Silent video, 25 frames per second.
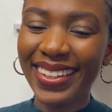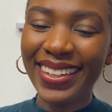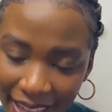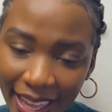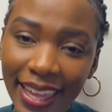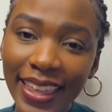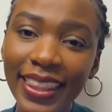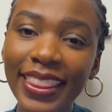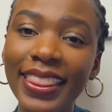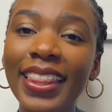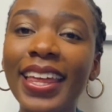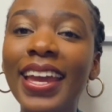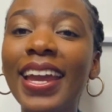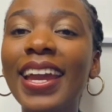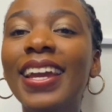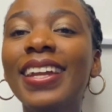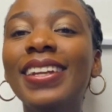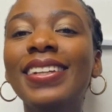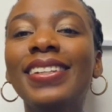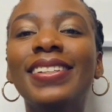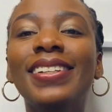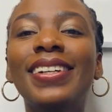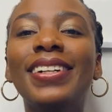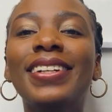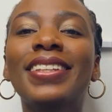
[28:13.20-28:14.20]
And
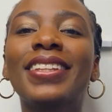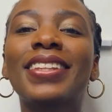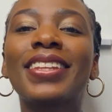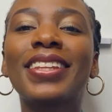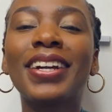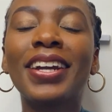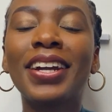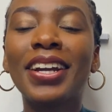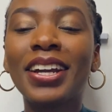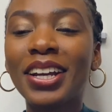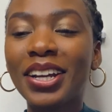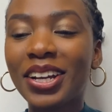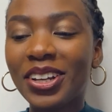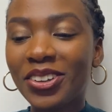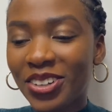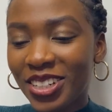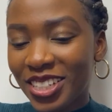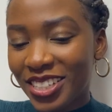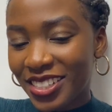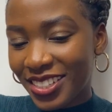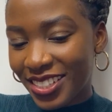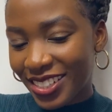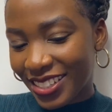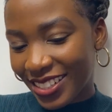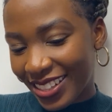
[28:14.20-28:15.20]
then the
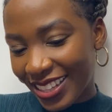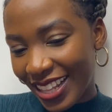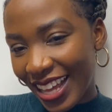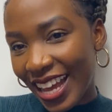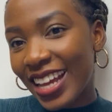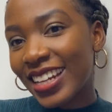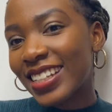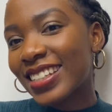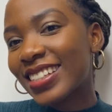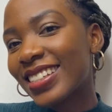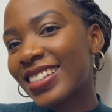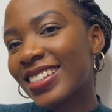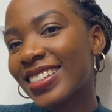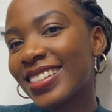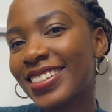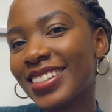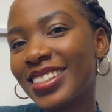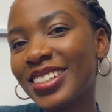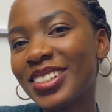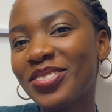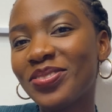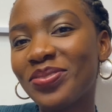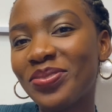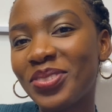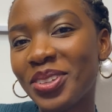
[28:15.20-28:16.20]
question that
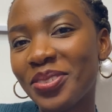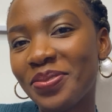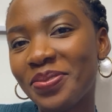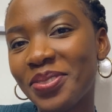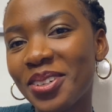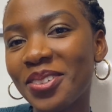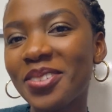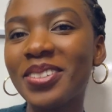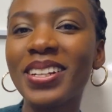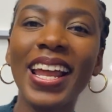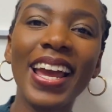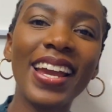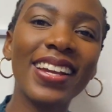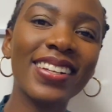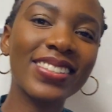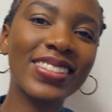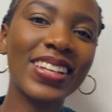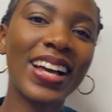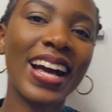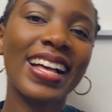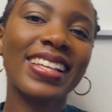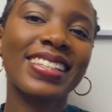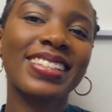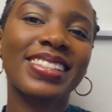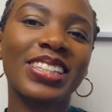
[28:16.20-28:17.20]
people like to
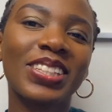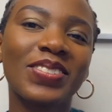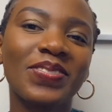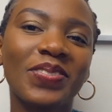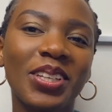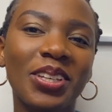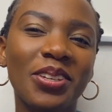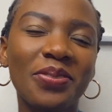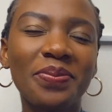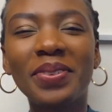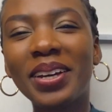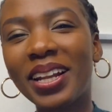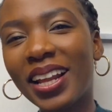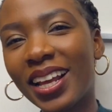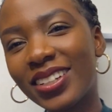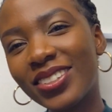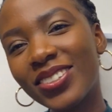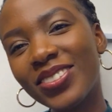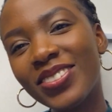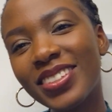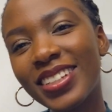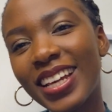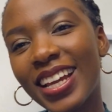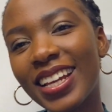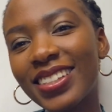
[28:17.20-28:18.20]
ask me, but I
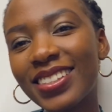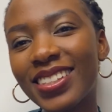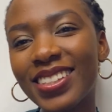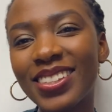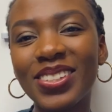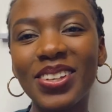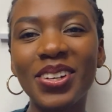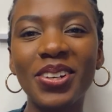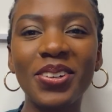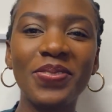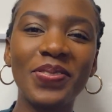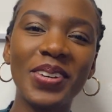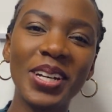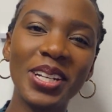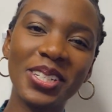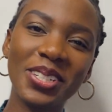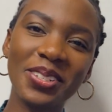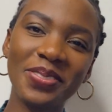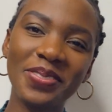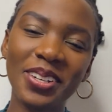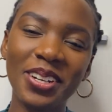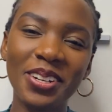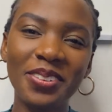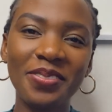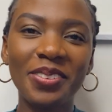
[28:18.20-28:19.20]
don't like to talk much
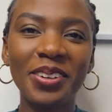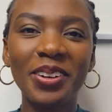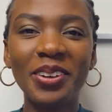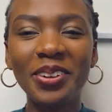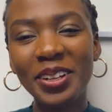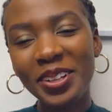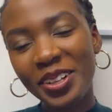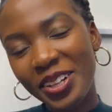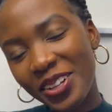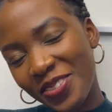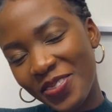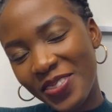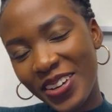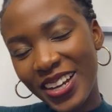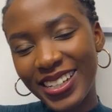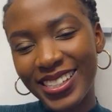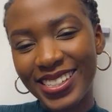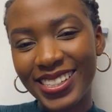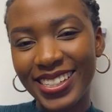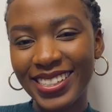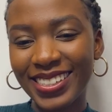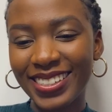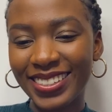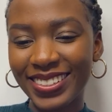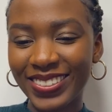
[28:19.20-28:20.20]
about on my
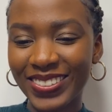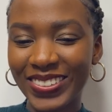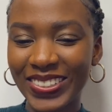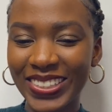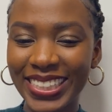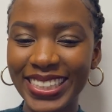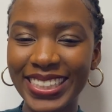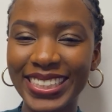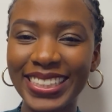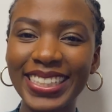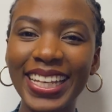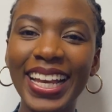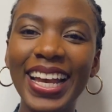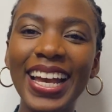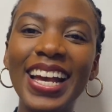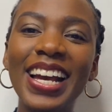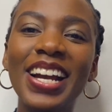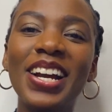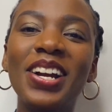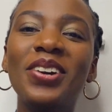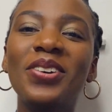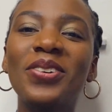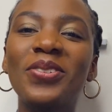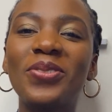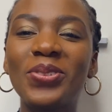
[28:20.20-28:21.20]
channel,
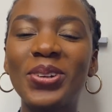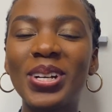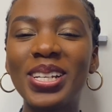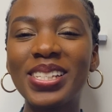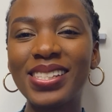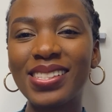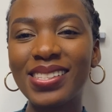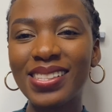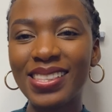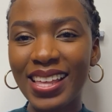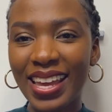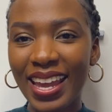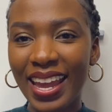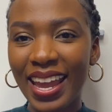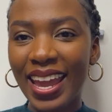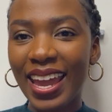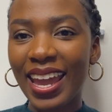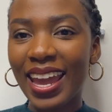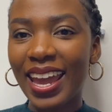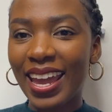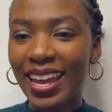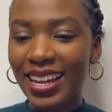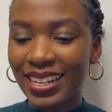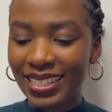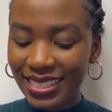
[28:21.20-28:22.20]
was there
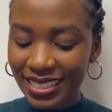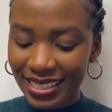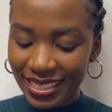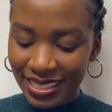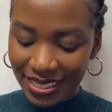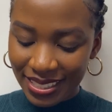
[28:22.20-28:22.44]
any